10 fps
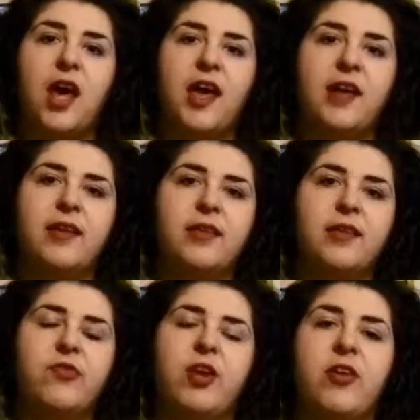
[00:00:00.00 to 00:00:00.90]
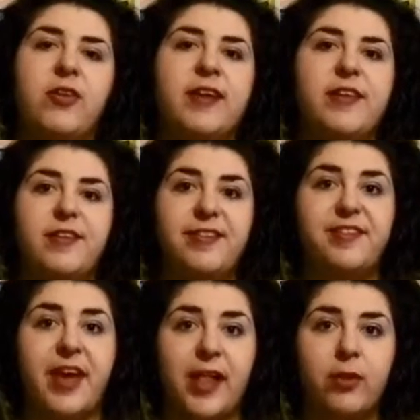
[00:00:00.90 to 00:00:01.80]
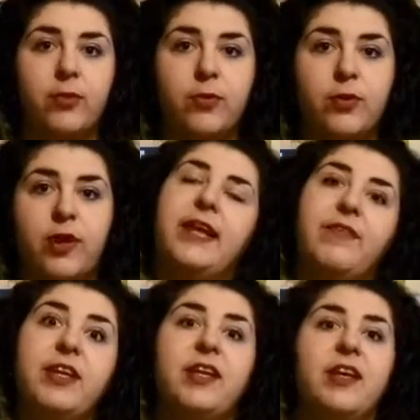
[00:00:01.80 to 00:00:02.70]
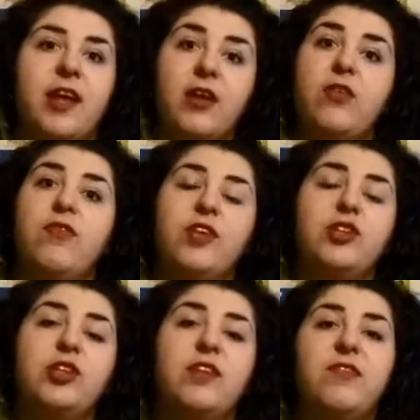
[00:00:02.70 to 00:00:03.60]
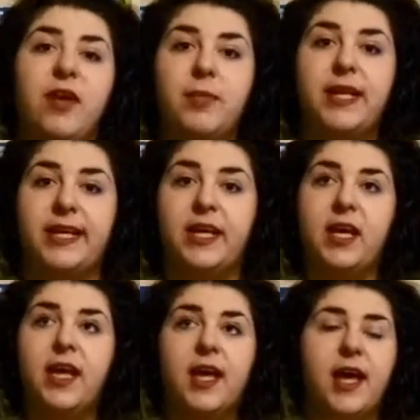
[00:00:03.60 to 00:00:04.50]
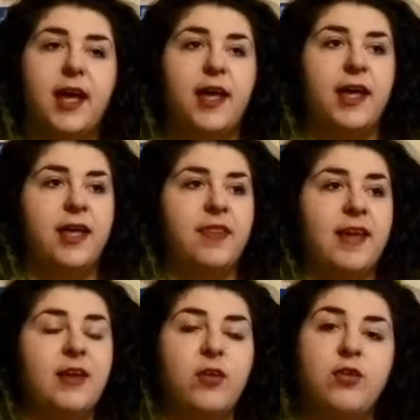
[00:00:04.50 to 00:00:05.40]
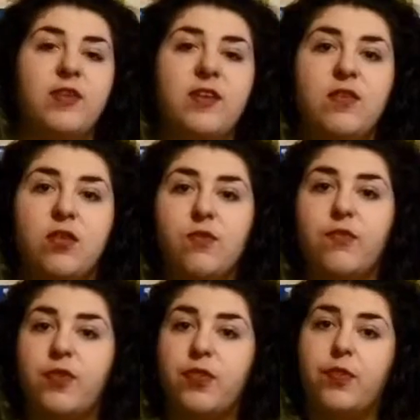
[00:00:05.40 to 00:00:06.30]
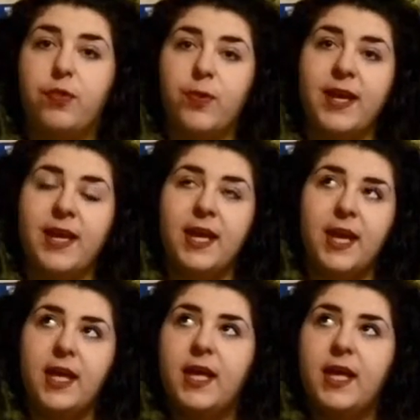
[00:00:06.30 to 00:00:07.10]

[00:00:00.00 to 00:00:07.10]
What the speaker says: and generally his childhood, living in an unconventional family that consists of three,